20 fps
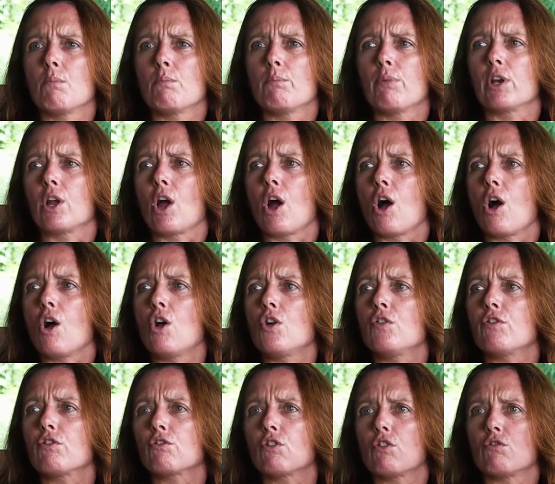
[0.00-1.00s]
But
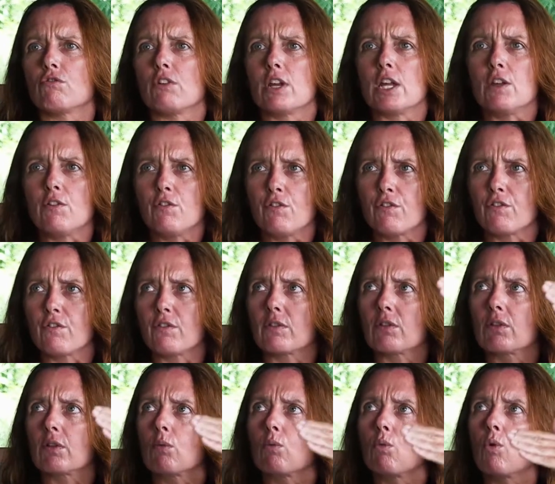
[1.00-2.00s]
over a reef,
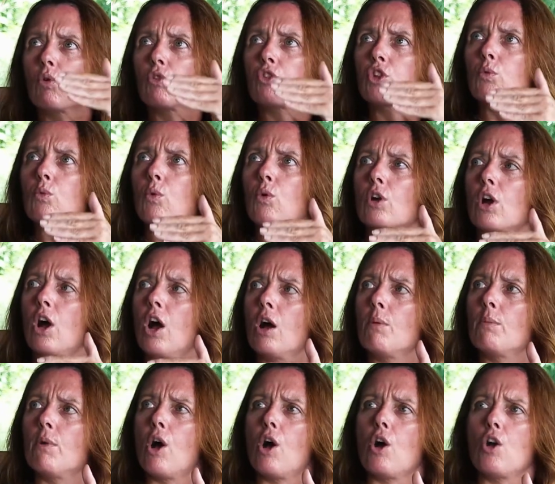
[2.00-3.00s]
the water will
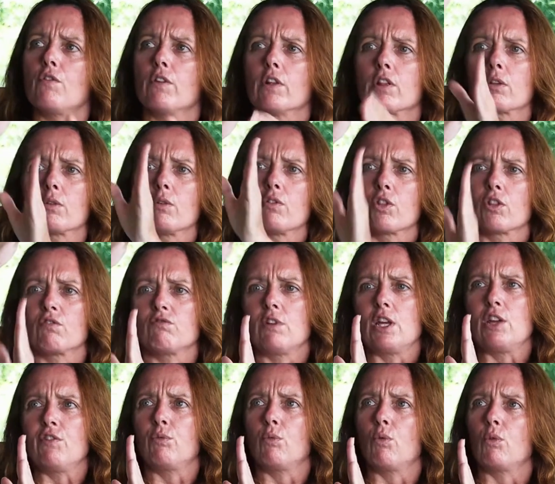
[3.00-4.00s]
come over. So if the
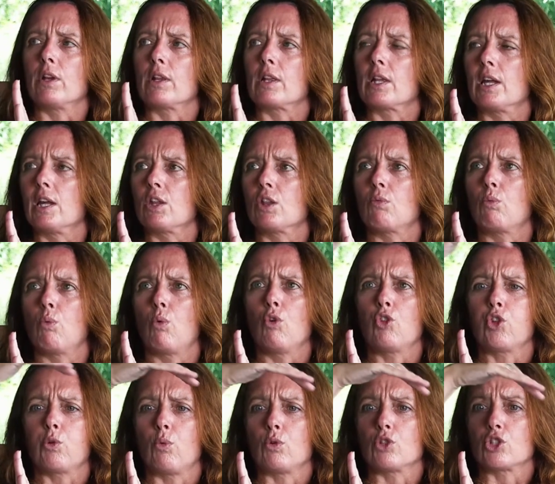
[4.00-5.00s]
reef wall is here, the
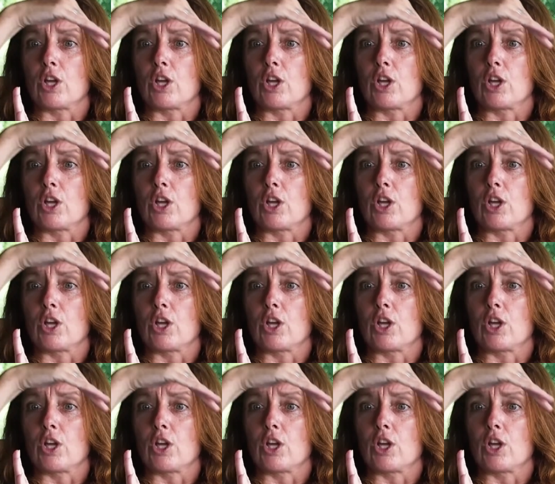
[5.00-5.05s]
water will